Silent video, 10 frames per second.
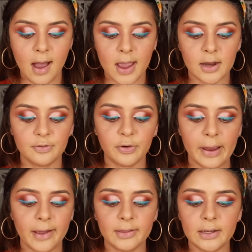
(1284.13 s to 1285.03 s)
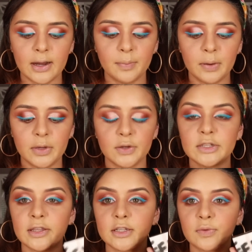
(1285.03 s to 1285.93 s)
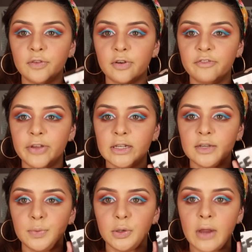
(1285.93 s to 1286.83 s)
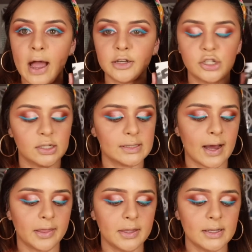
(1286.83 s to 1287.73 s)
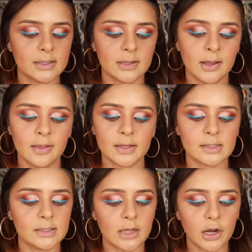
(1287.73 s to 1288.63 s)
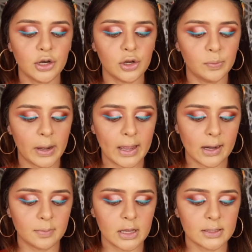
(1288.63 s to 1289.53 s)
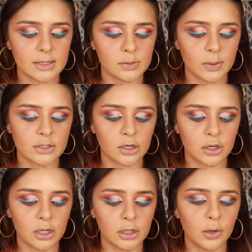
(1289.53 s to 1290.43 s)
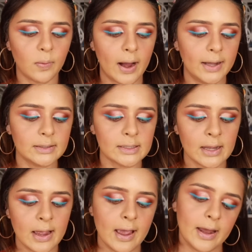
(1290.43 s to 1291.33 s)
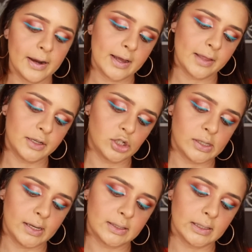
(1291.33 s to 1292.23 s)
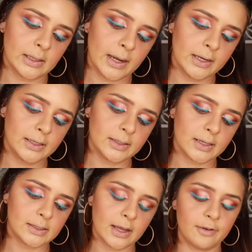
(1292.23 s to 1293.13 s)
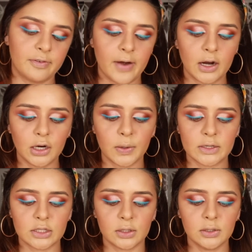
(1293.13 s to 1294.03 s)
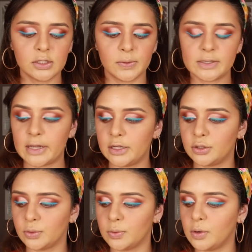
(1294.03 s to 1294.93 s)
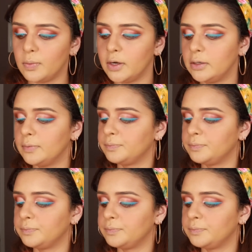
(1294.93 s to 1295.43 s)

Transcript: And for highlight, I'm going to be using this one from Fenty Beauty. I just got this. This is not new by any means. This one is their Killawatt, and I got the shades Lightning Dust and Fire Crystal, so it's a dual one.